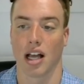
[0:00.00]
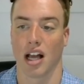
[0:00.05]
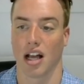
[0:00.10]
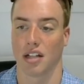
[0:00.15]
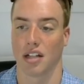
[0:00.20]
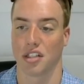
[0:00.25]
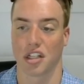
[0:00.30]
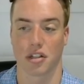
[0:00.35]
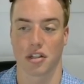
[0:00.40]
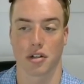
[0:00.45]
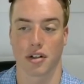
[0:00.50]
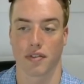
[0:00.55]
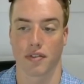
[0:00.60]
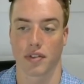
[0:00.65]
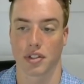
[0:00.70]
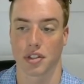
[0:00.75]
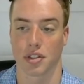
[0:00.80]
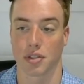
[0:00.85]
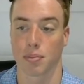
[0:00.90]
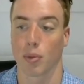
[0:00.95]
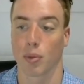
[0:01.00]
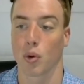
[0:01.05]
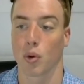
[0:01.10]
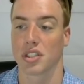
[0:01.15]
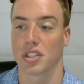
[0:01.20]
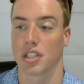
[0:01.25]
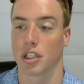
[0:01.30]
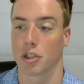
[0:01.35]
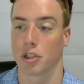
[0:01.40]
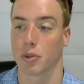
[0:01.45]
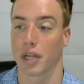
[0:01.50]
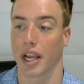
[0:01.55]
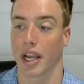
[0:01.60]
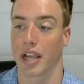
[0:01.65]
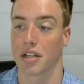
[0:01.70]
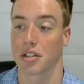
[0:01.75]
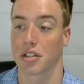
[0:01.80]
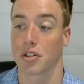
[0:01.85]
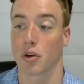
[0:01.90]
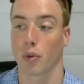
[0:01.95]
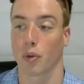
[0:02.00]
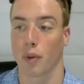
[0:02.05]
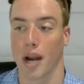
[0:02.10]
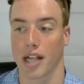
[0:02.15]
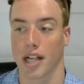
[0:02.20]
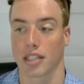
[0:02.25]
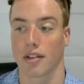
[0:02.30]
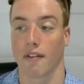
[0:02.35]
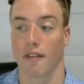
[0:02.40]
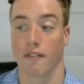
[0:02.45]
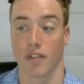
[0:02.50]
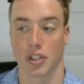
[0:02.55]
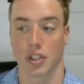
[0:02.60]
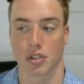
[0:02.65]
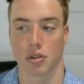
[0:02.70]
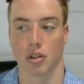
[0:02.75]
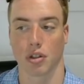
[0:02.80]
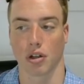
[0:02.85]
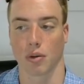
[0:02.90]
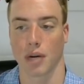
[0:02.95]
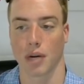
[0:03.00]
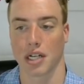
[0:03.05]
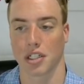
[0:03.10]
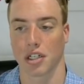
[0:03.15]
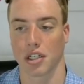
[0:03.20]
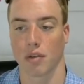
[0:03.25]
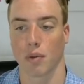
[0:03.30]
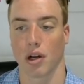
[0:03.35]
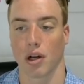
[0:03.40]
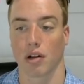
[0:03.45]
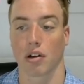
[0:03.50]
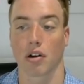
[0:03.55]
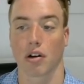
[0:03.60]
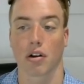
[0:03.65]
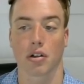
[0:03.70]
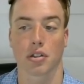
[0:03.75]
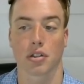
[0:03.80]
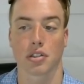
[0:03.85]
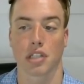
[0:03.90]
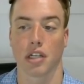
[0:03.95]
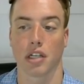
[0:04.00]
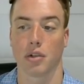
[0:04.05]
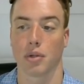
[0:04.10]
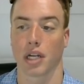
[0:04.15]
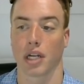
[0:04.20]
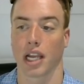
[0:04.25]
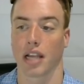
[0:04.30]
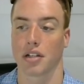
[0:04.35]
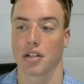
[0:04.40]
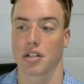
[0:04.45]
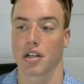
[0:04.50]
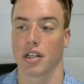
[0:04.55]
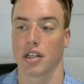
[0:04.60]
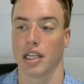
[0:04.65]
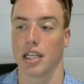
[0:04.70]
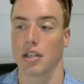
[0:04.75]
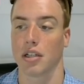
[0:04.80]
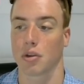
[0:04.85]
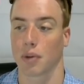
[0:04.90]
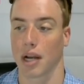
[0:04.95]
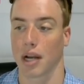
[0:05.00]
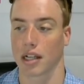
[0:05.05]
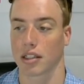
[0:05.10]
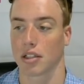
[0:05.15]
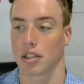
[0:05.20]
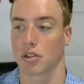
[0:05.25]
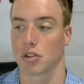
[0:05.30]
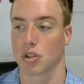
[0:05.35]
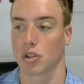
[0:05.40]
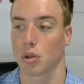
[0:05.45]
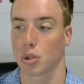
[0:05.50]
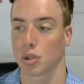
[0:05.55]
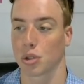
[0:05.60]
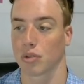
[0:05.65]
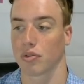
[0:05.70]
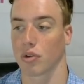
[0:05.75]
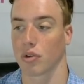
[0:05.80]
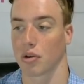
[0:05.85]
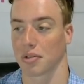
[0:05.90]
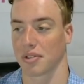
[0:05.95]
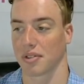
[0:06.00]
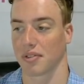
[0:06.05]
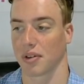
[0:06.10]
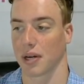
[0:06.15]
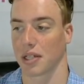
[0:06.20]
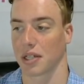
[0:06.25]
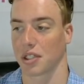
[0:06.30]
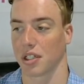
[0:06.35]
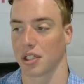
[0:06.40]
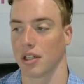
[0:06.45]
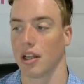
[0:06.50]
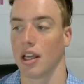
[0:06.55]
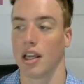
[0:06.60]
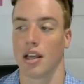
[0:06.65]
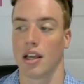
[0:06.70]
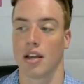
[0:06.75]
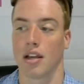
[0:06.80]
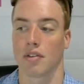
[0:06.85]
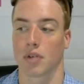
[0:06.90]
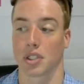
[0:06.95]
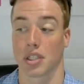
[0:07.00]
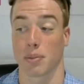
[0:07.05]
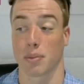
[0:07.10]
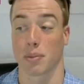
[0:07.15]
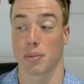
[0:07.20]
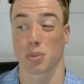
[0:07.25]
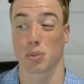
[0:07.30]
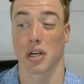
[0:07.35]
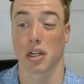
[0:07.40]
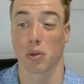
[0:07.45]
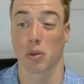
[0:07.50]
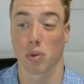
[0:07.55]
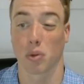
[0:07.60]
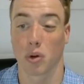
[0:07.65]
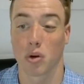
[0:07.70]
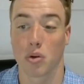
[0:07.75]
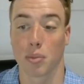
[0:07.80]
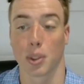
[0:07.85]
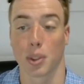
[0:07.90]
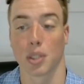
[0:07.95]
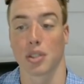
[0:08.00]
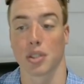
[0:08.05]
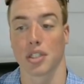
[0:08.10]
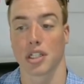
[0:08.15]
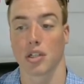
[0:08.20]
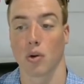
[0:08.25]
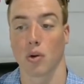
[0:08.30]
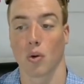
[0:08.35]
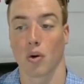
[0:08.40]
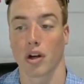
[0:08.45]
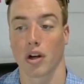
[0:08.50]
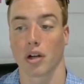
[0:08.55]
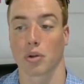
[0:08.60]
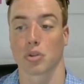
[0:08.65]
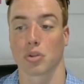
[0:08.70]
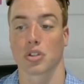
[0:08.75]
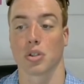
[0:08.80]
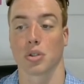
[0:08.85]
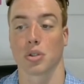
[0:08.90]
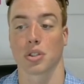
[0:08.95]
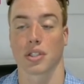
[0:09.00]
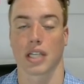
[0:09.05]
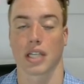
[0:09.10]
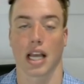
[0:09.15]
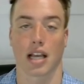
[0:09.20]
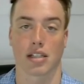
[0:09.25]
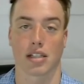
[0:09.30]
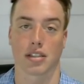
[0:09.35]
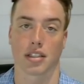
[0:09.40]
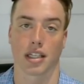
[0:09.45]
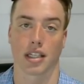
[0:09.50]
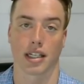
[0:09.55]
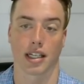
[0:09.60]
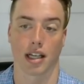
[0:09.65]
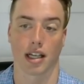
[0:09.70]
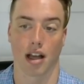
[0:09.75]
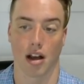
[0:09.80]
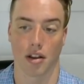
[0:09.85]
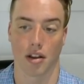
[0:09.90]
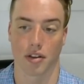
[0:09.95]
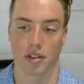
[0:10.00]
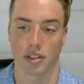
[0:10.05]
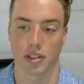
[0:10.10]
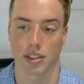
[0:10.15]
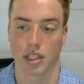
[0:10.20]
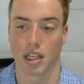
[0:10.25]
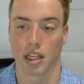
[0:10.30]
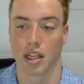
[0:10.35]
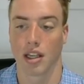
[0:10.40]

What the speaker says: Gender differences, boys tend to engage in direct physical aggression, while girls tend to engage in the indirect social forms of aggression, for example, spreading rumors, ignoring, or socially isolating others.